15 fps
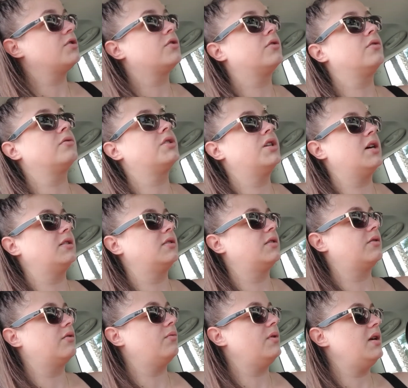So she has
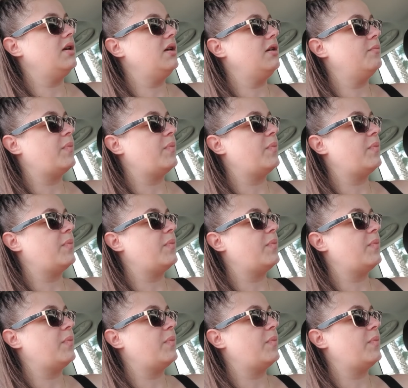3